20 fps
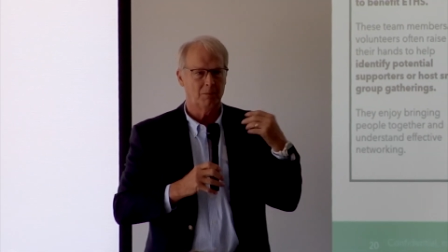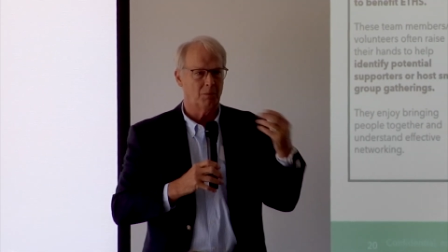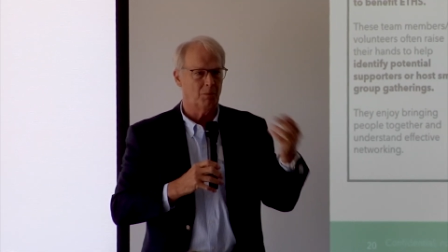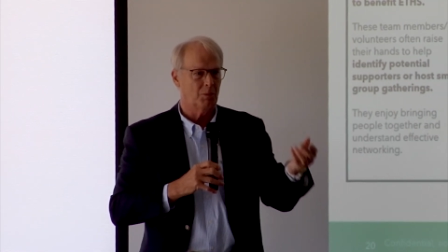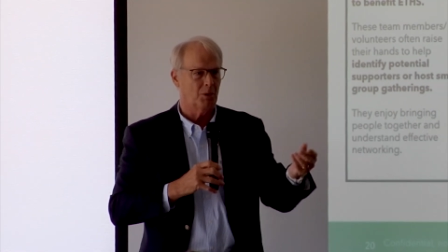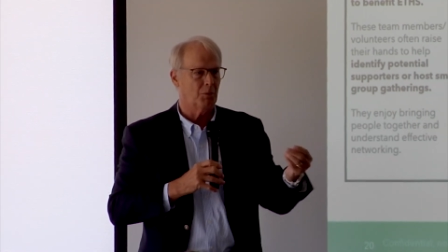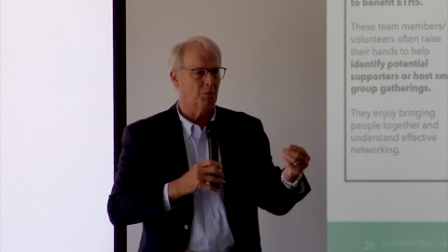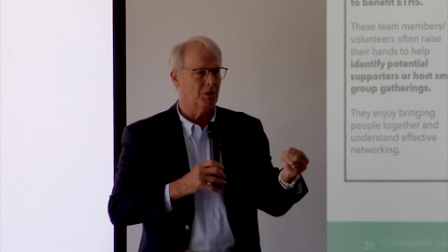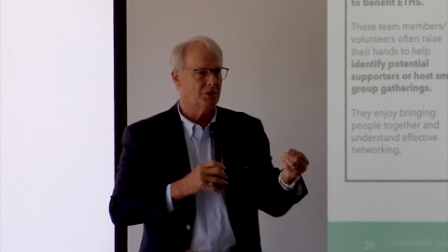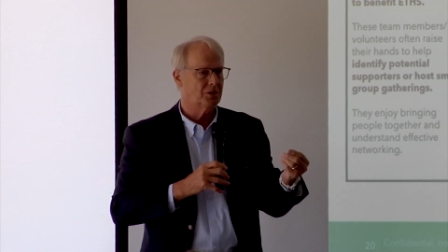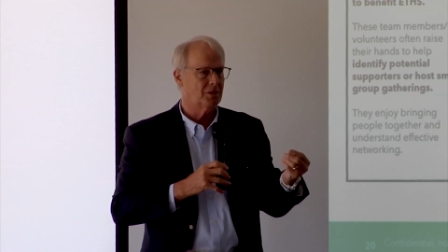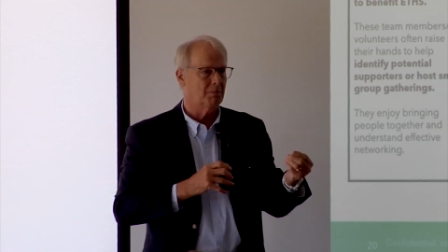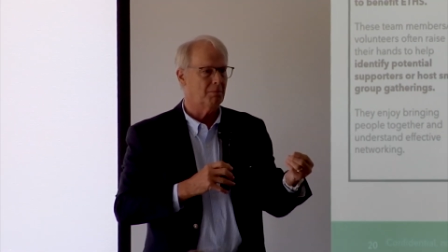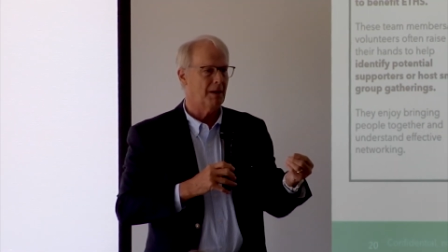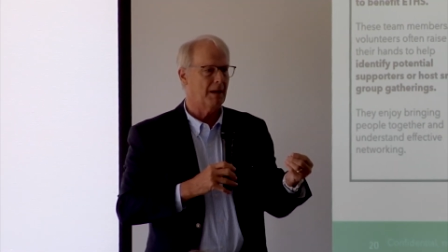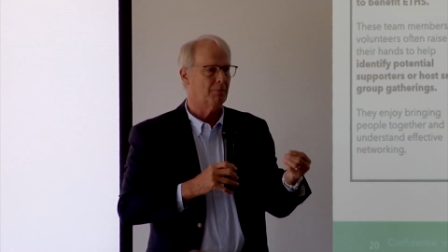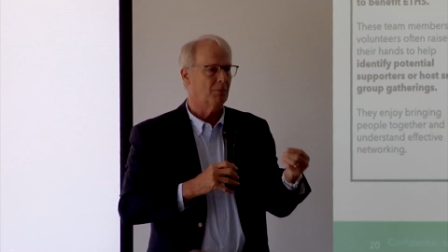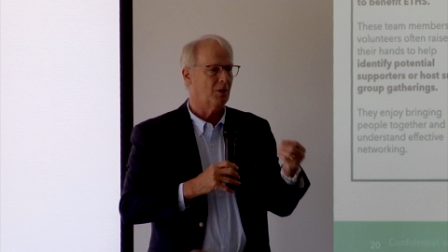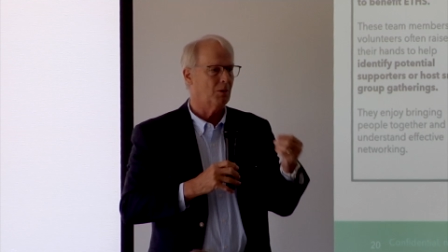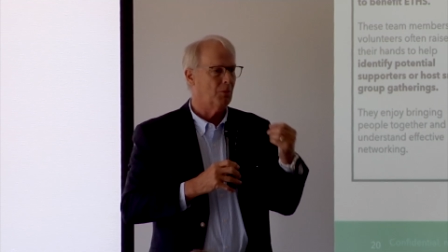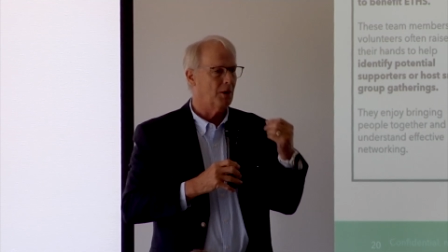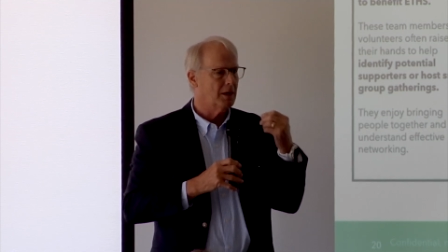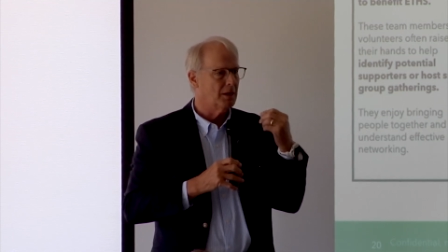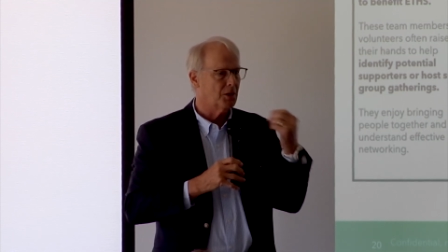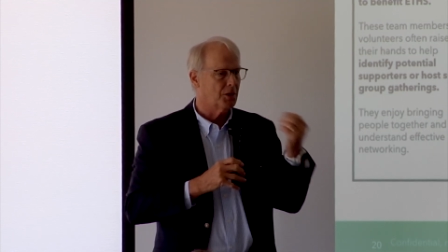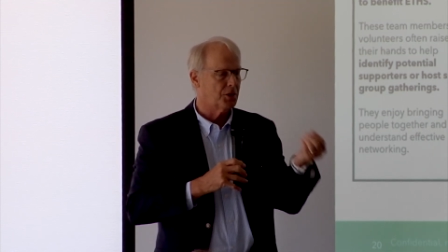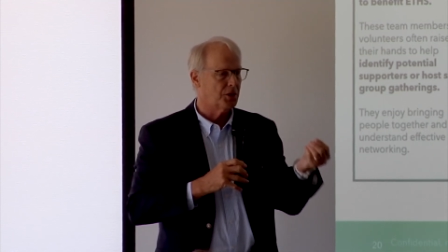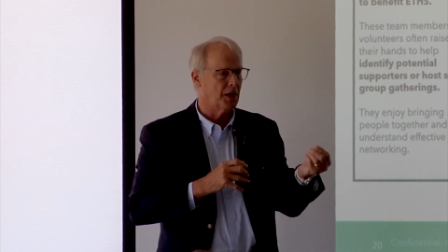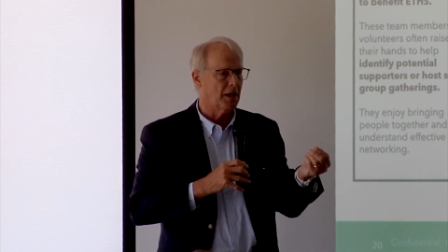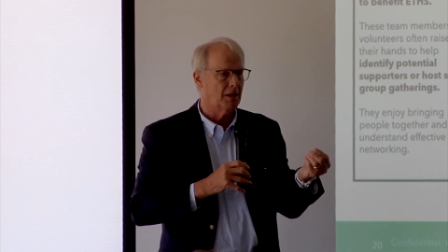What's the memory? What do you
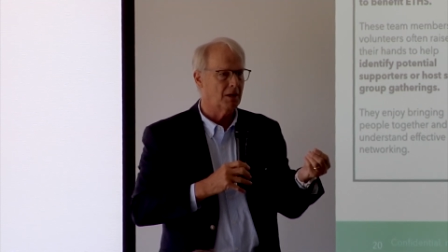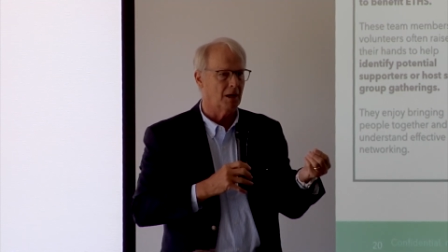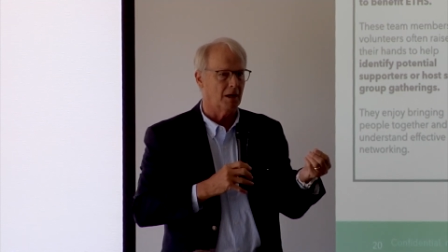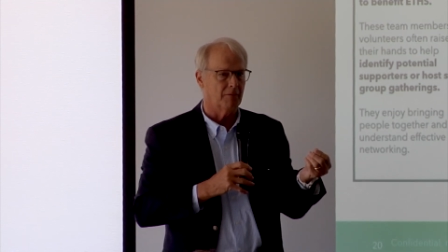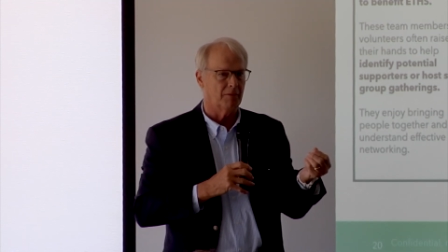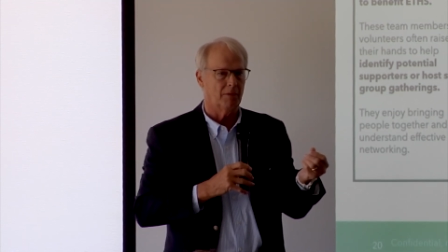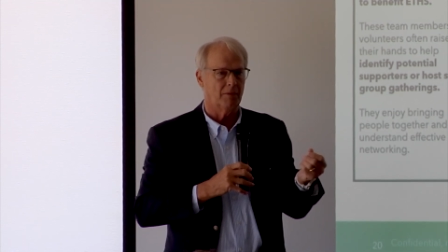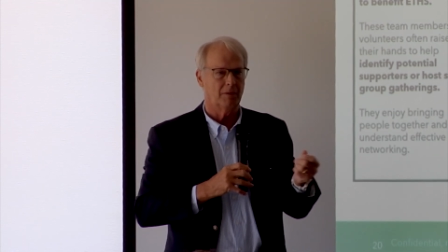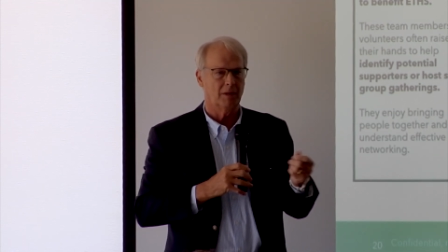think of?